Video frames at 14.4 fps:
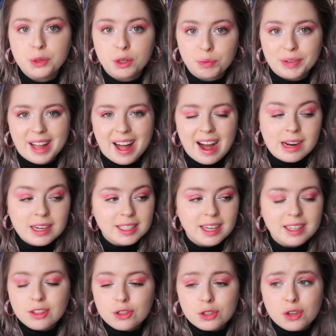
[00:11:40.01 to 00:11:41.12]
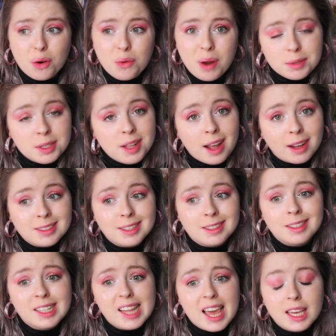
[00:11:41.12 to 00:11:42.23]
to relax and it's so not
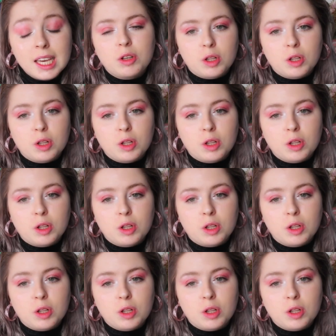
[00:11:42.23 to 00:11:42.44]
relaxing to like